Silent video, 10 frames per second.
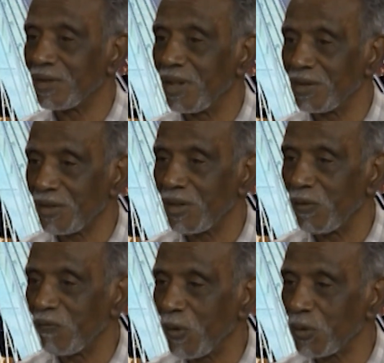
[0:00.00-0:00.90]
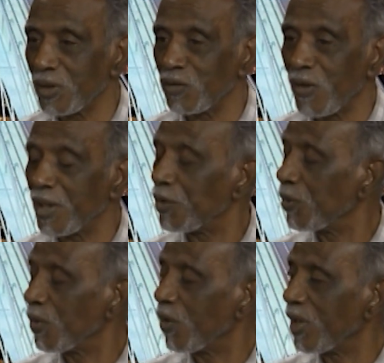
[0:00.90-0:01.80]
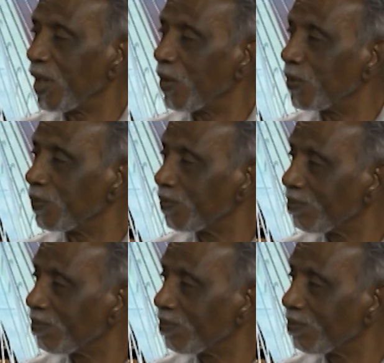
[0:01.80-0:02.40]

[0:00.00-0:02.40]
there's still folks that are trying to do it on their own.